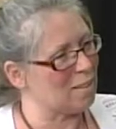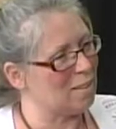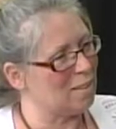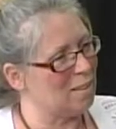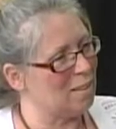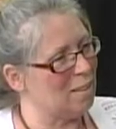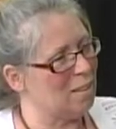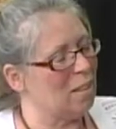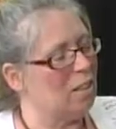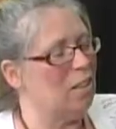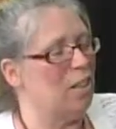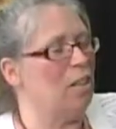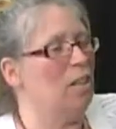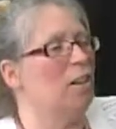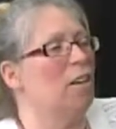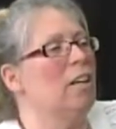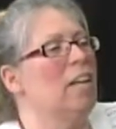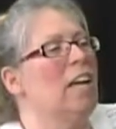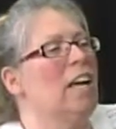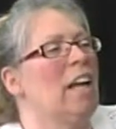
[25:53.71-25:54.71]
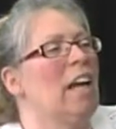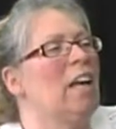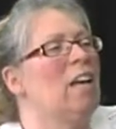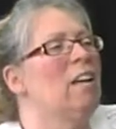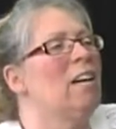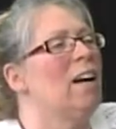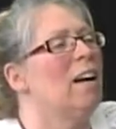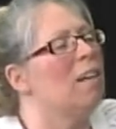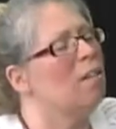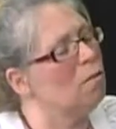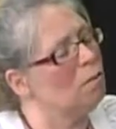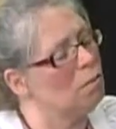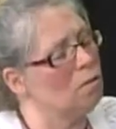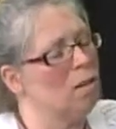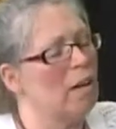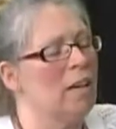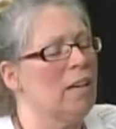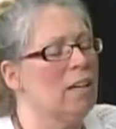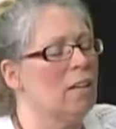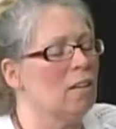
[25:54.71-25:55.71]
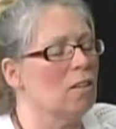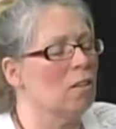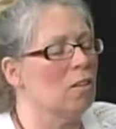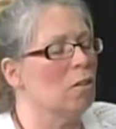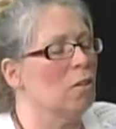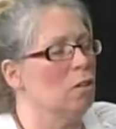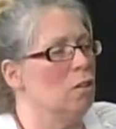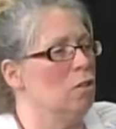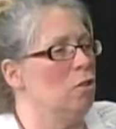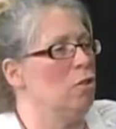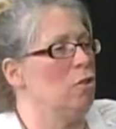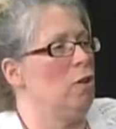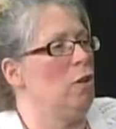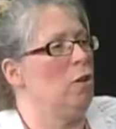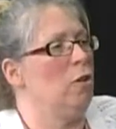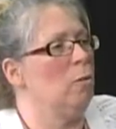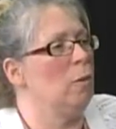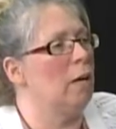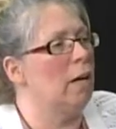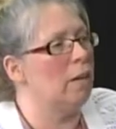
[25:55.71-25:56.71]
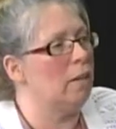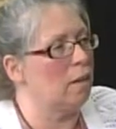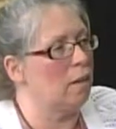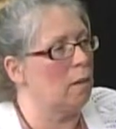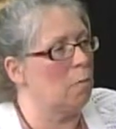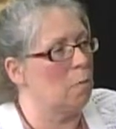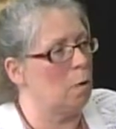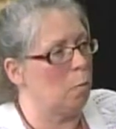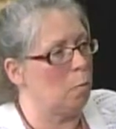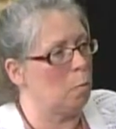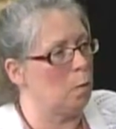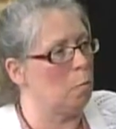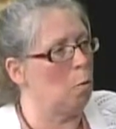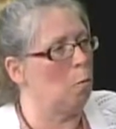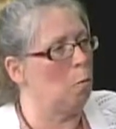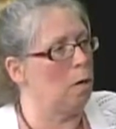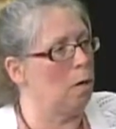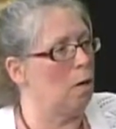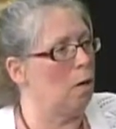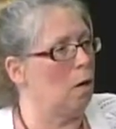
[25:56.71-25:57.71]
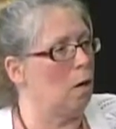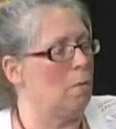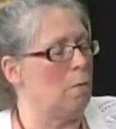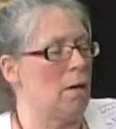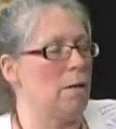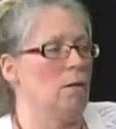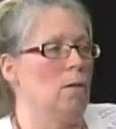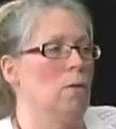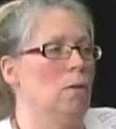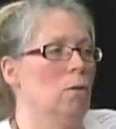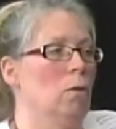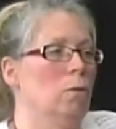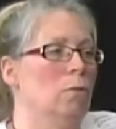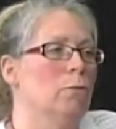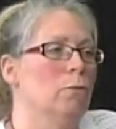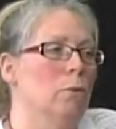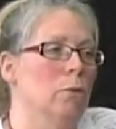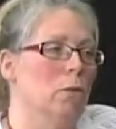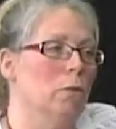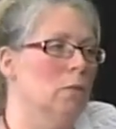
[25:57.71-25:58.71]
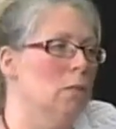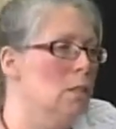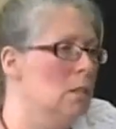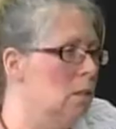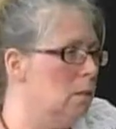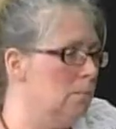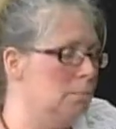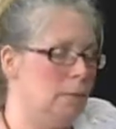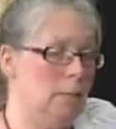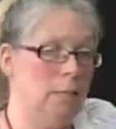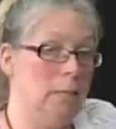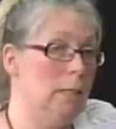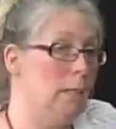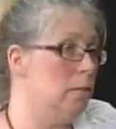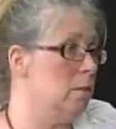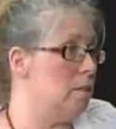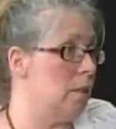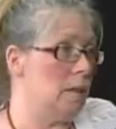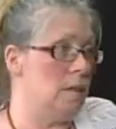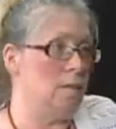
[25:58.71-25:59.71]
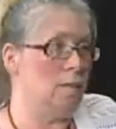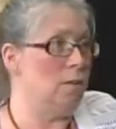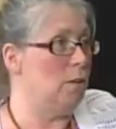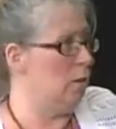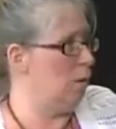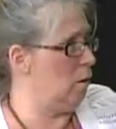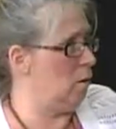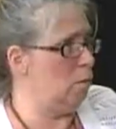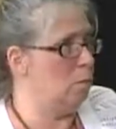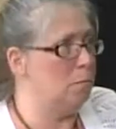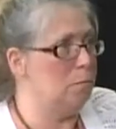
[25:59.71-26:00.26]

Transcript: You know, again, I get a little concerned when I think about people being on methadone for years at it. You know.